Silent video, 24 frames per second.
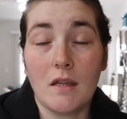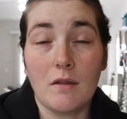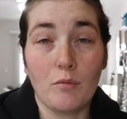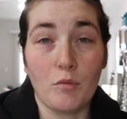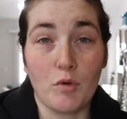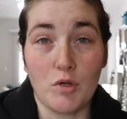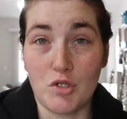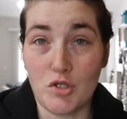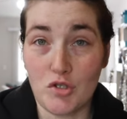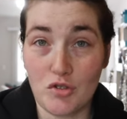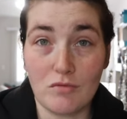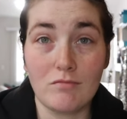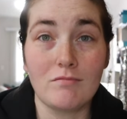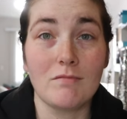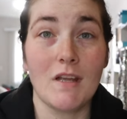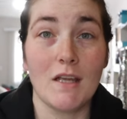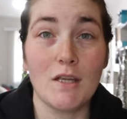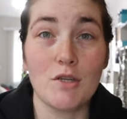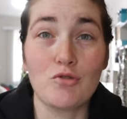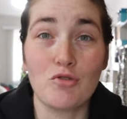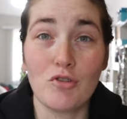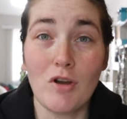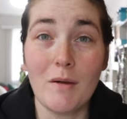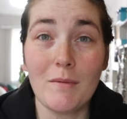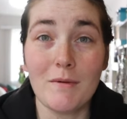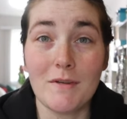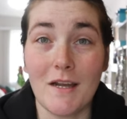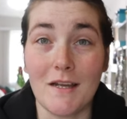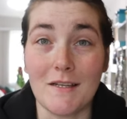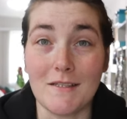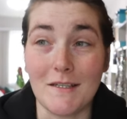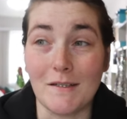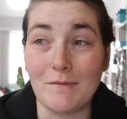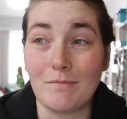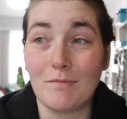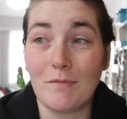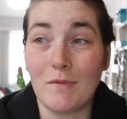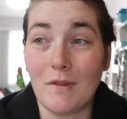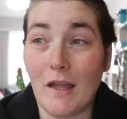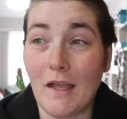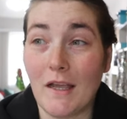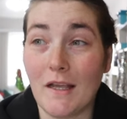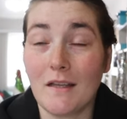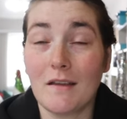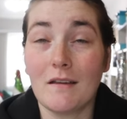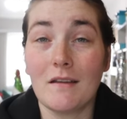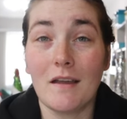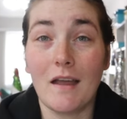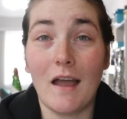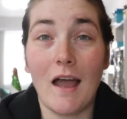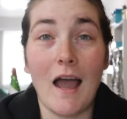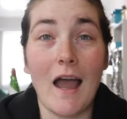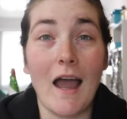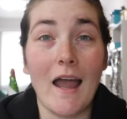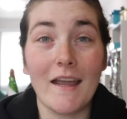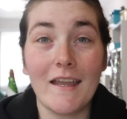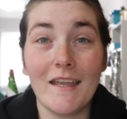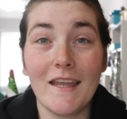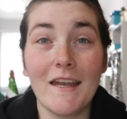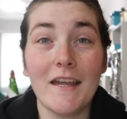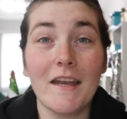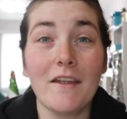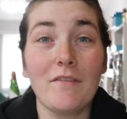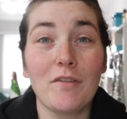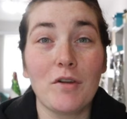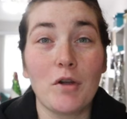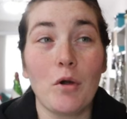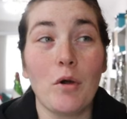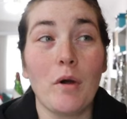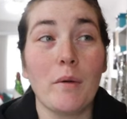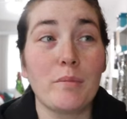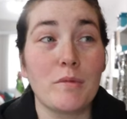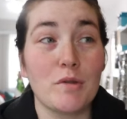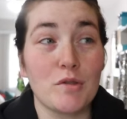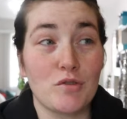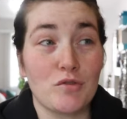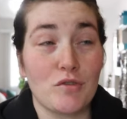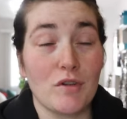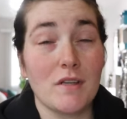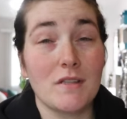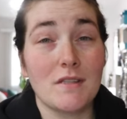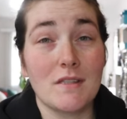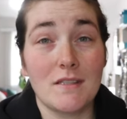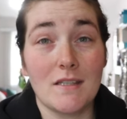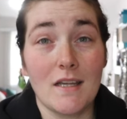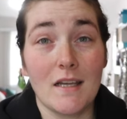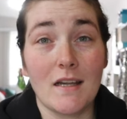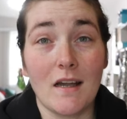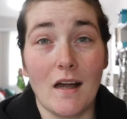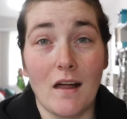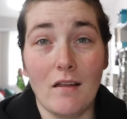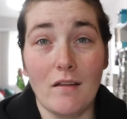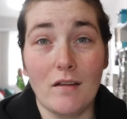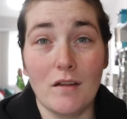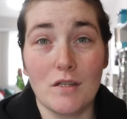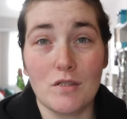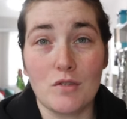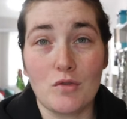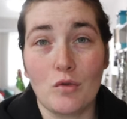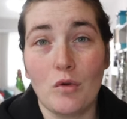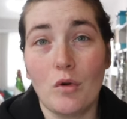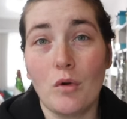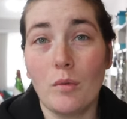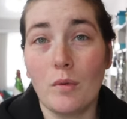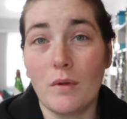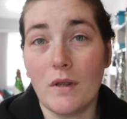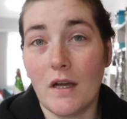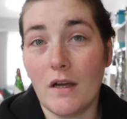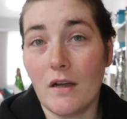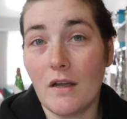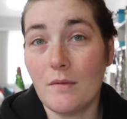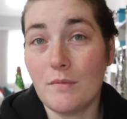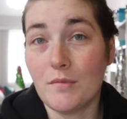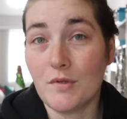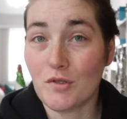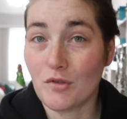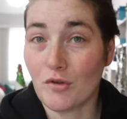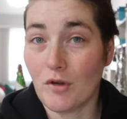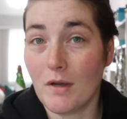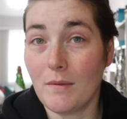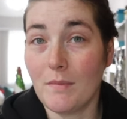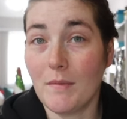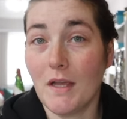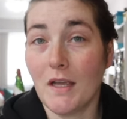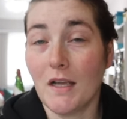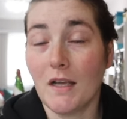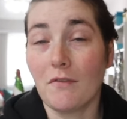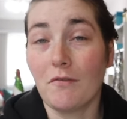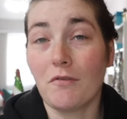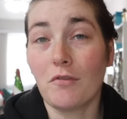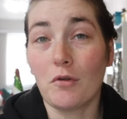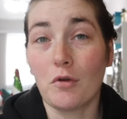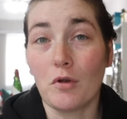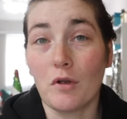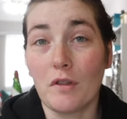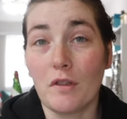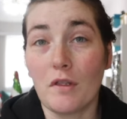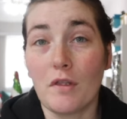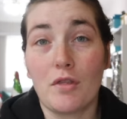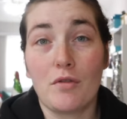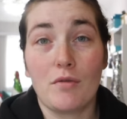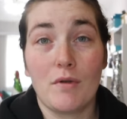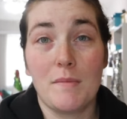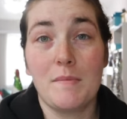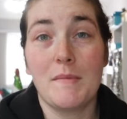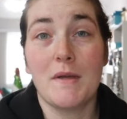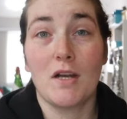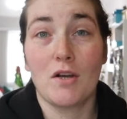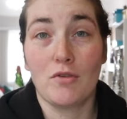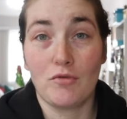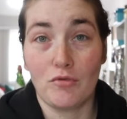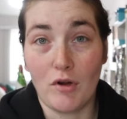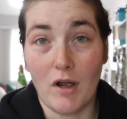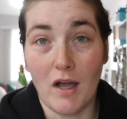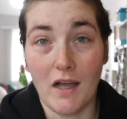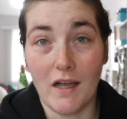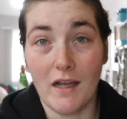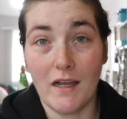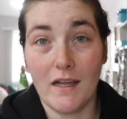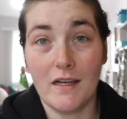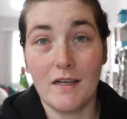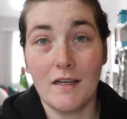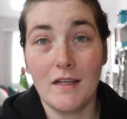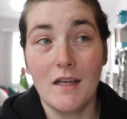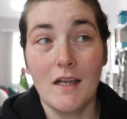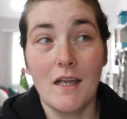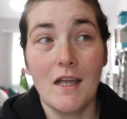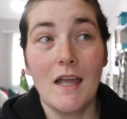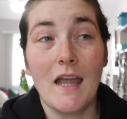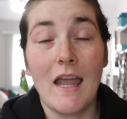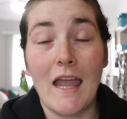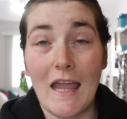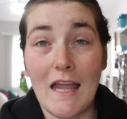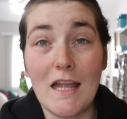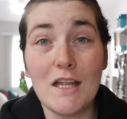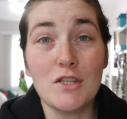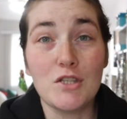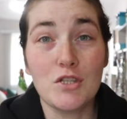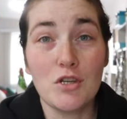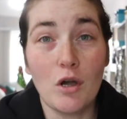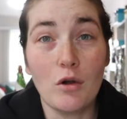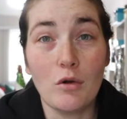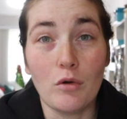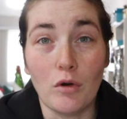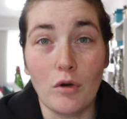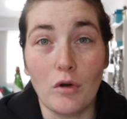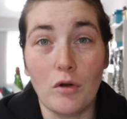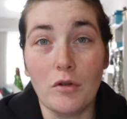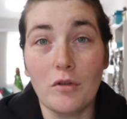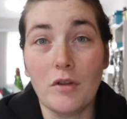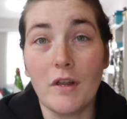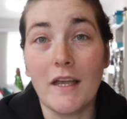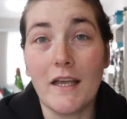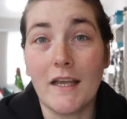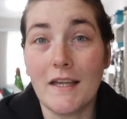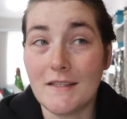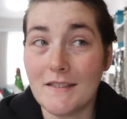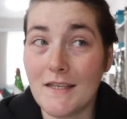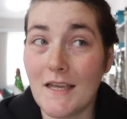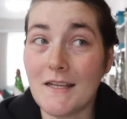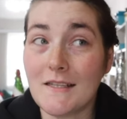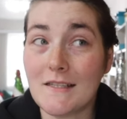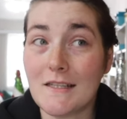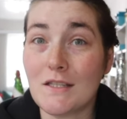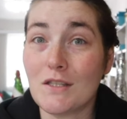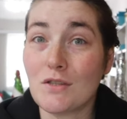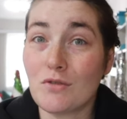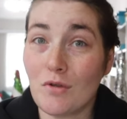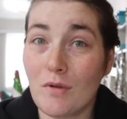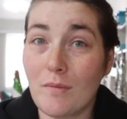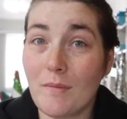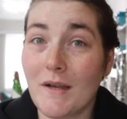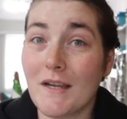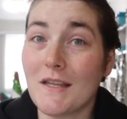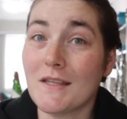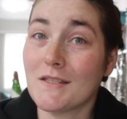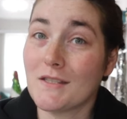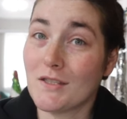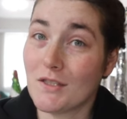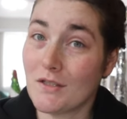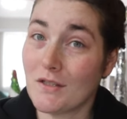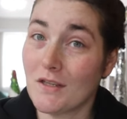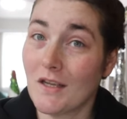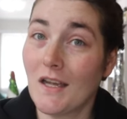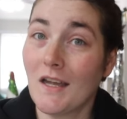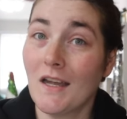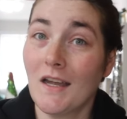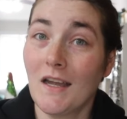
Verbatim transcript: which is traumatizing. Like, I can't even go up the street to take Ollie to school without him screaming for the three minute ride in total. Like it takes us three minutes